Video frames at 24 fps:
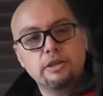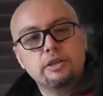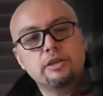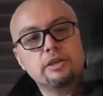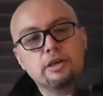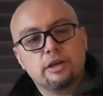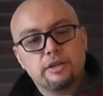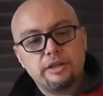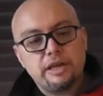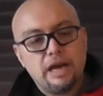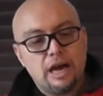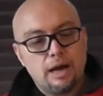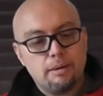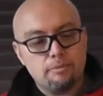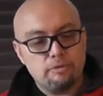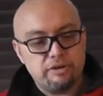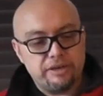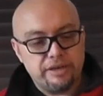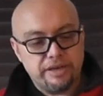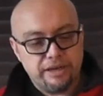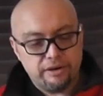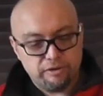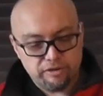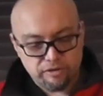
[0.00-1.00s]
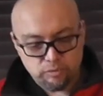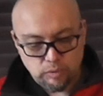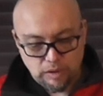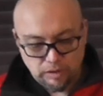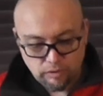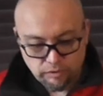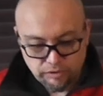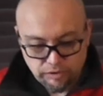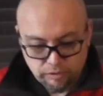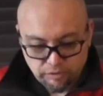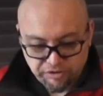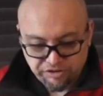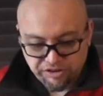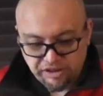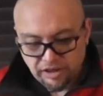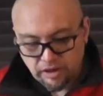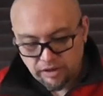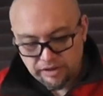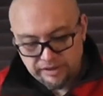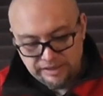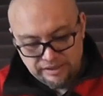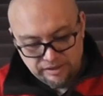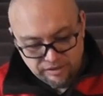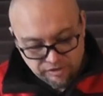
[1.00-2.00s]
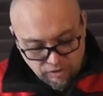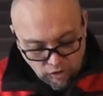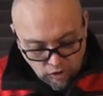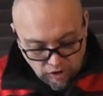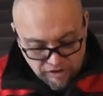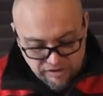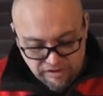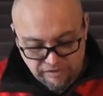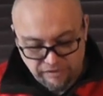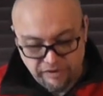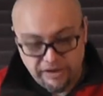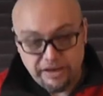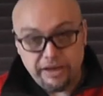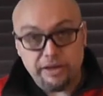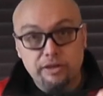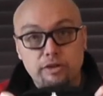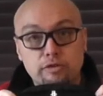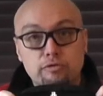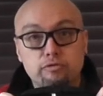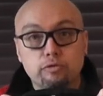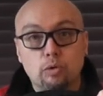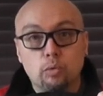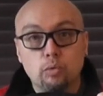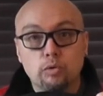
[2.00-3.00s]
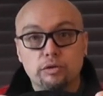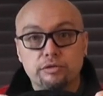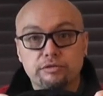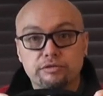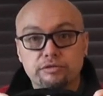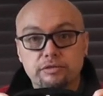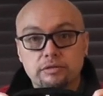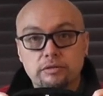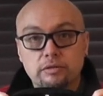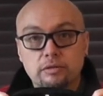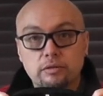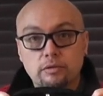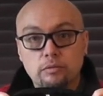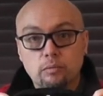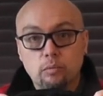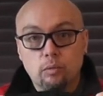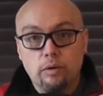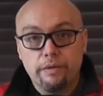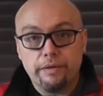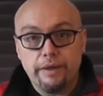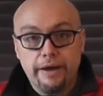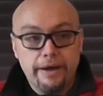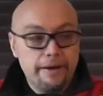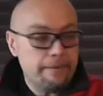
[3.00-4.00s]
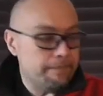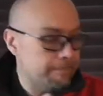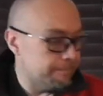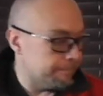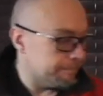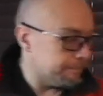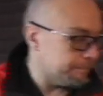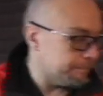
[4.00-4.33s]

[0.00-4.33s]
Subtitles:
You've got the armour in here as well. You'll see on the insides of here, there's rulers. One there.